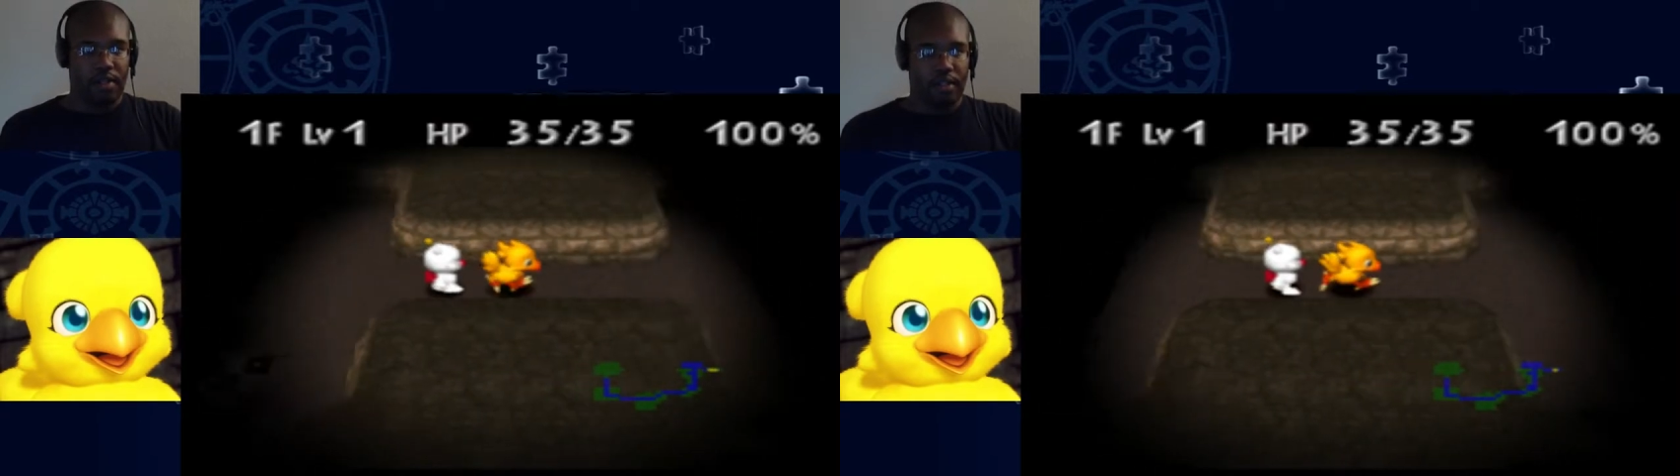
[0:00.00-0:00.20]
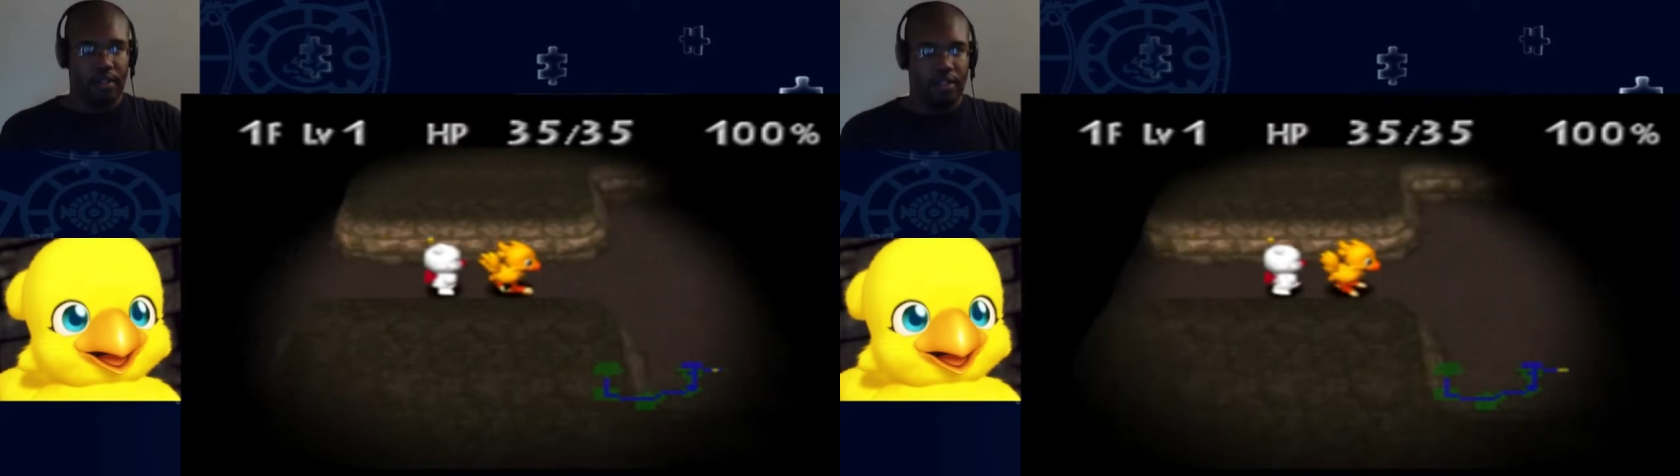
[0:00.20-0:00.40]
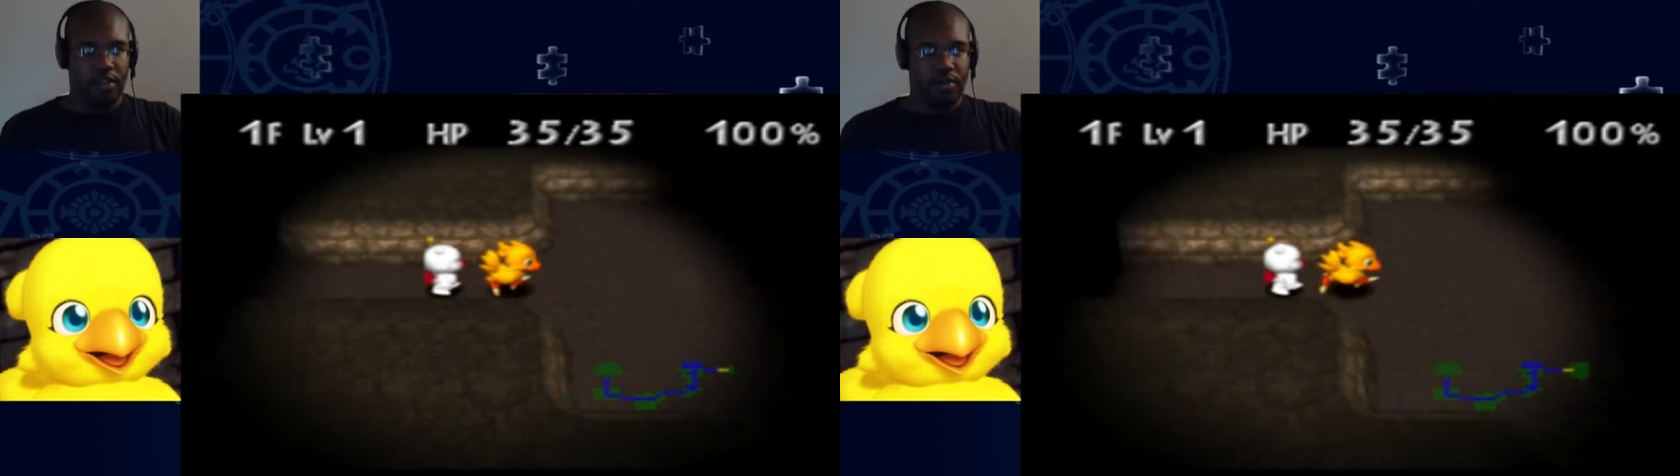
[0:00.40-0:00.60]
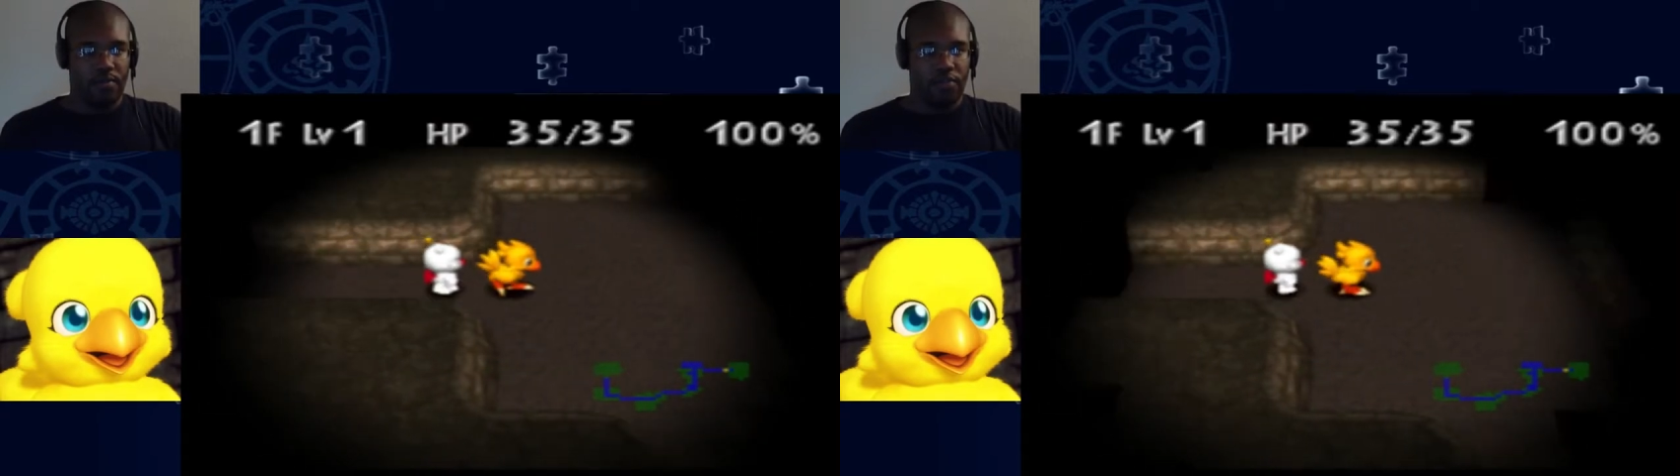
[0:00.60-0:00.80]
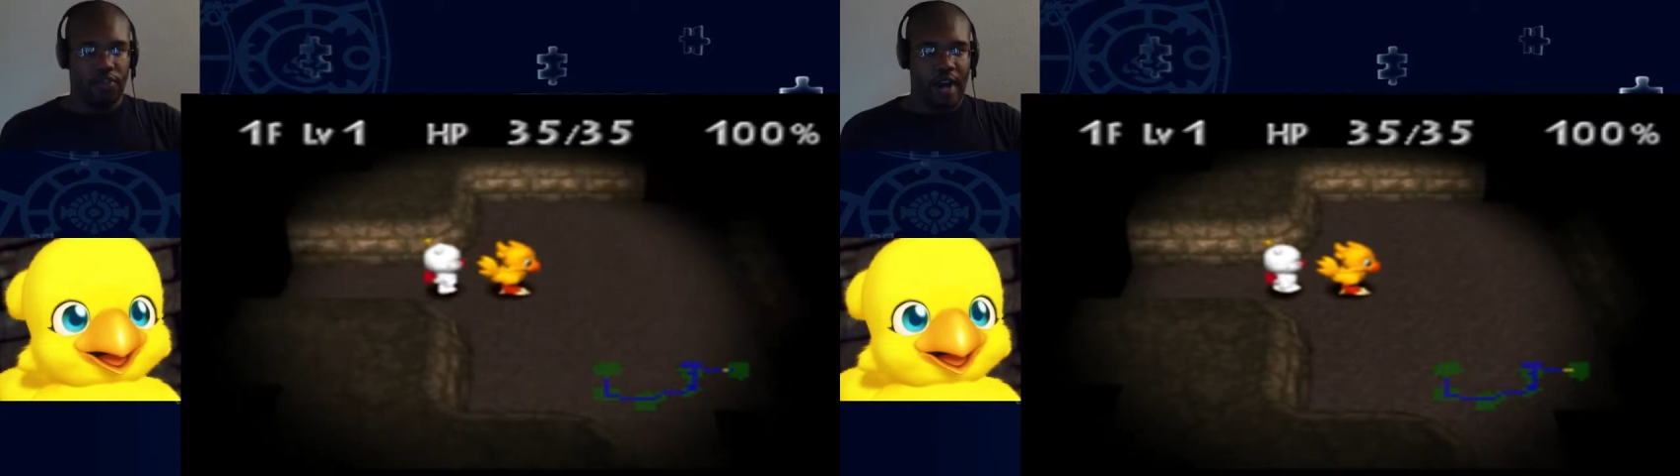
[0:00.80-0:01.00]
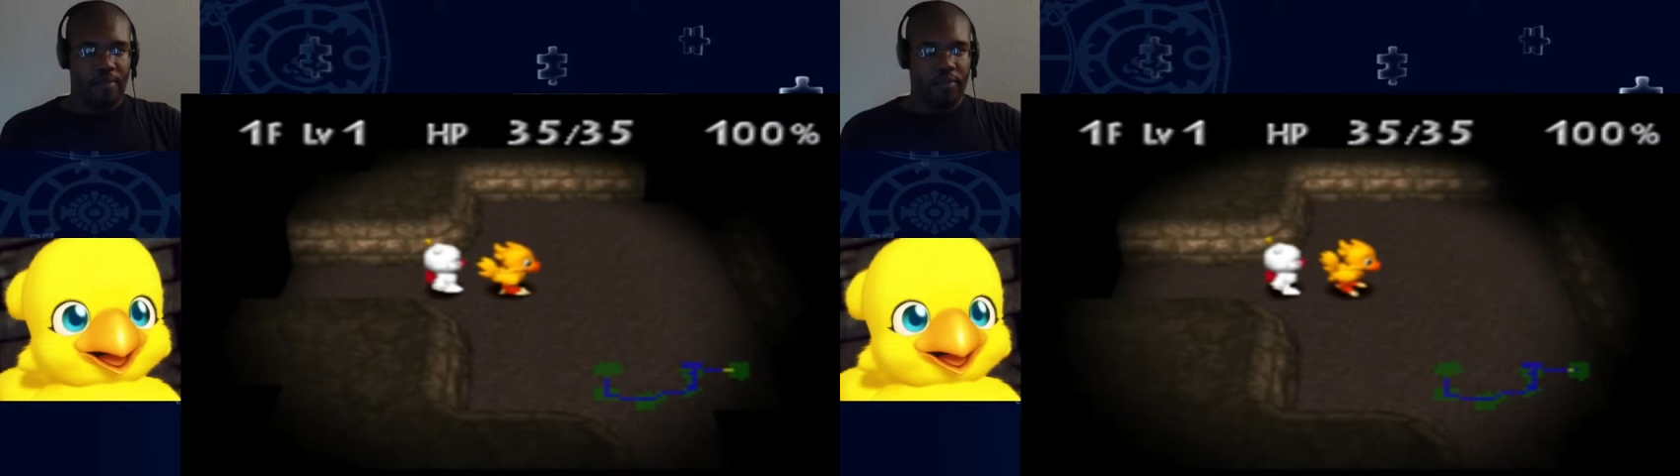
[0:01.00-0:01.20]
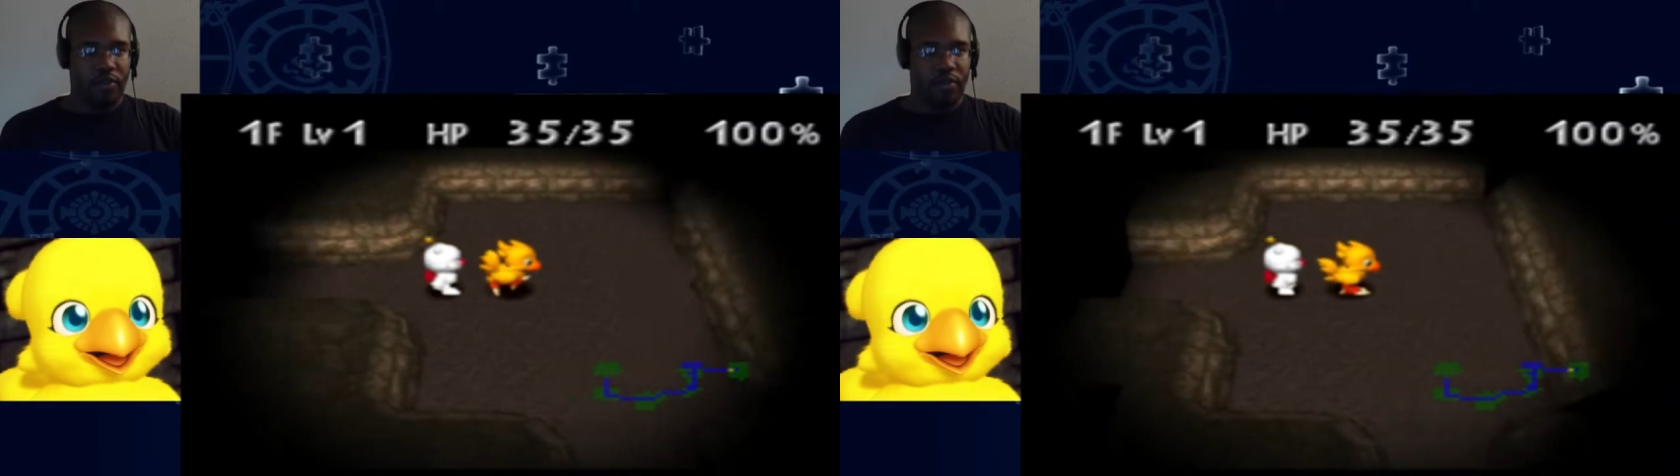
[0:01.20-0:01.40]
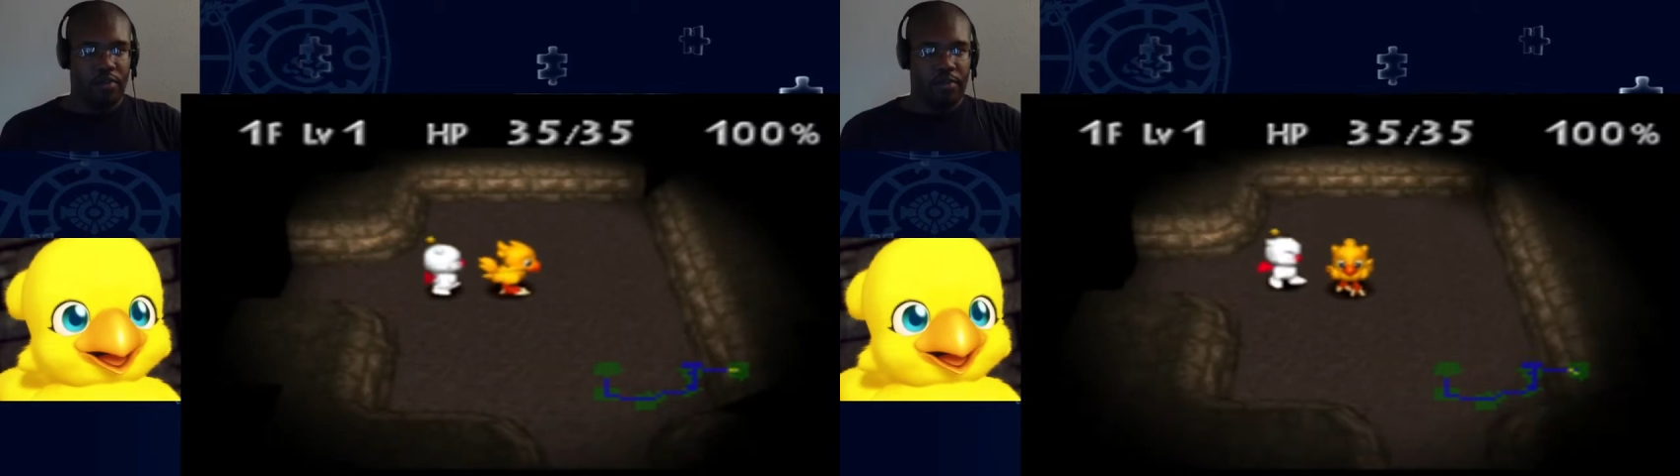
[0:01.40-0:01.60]
So traps are
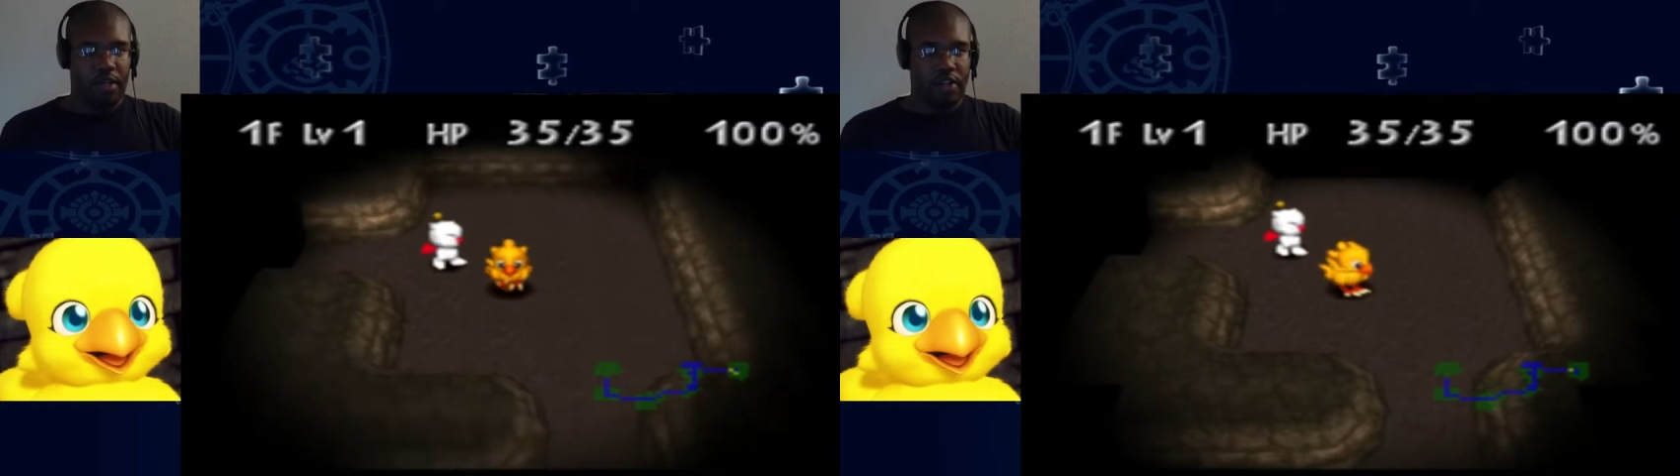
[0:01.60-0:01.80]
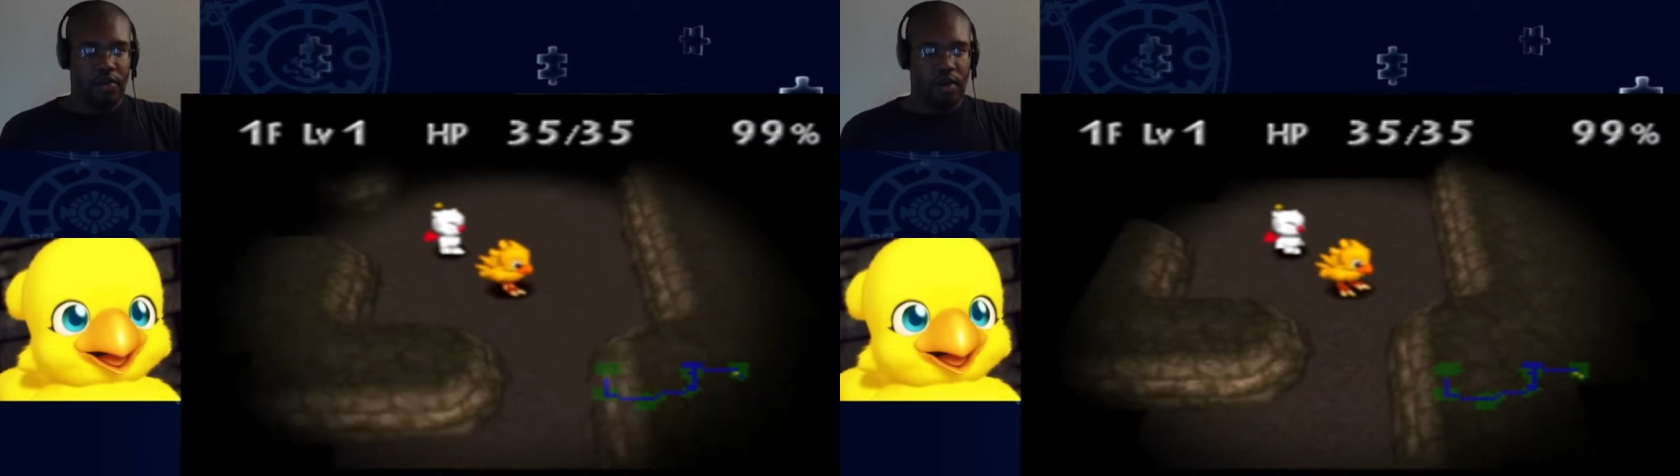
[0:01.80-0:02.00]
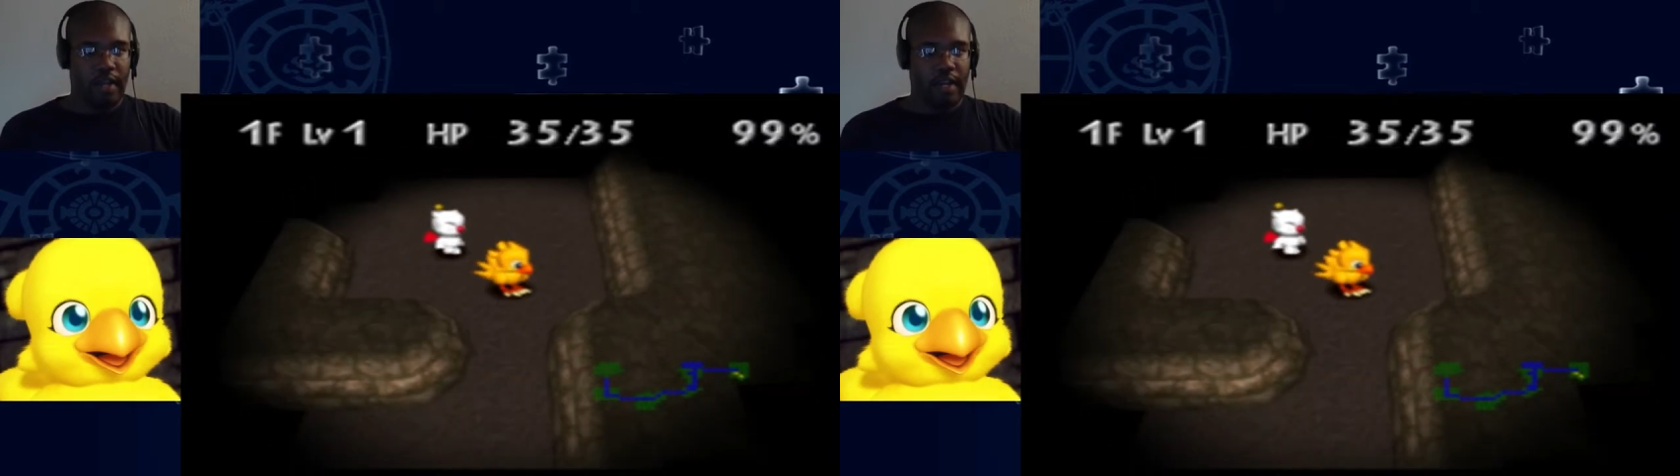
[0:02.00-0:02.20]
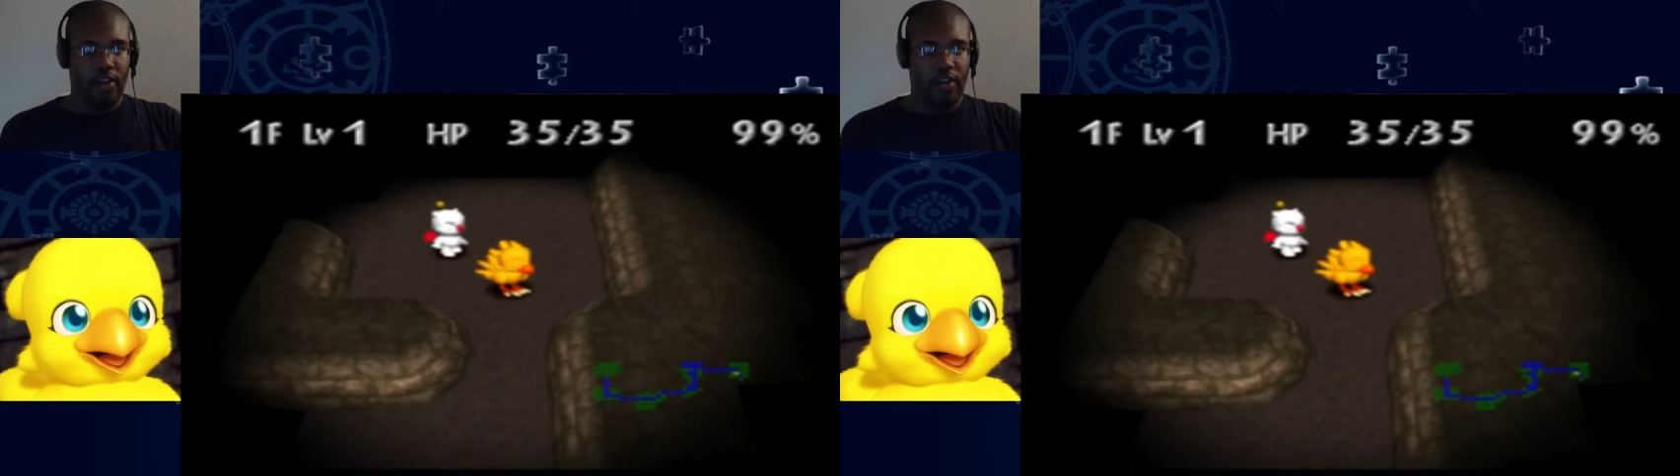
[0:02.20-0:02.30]
going to be annoying,